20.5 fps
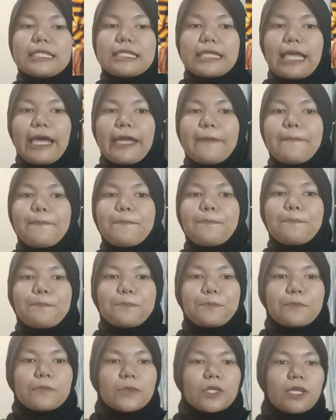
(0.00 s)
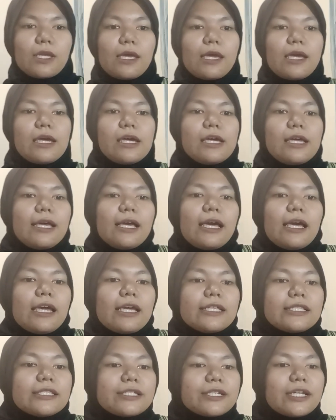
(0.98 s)
in time.
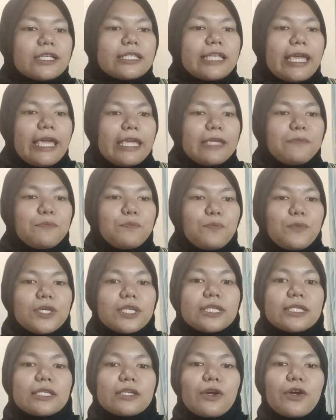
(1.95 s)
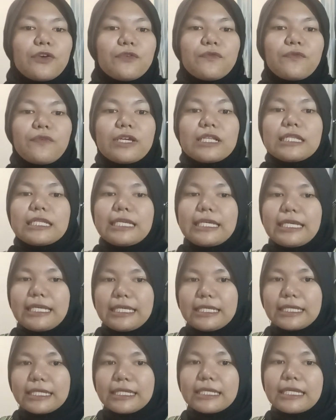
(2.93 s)
Intraday peaks or
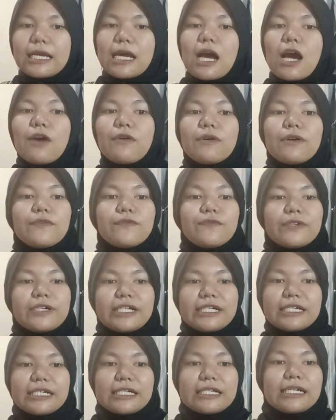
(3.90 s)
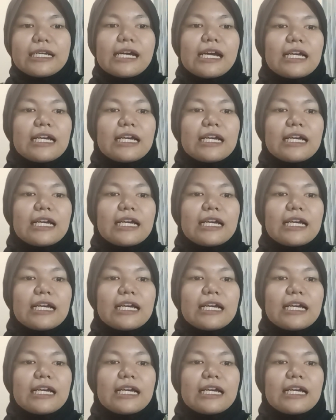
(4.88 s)
valleys, however,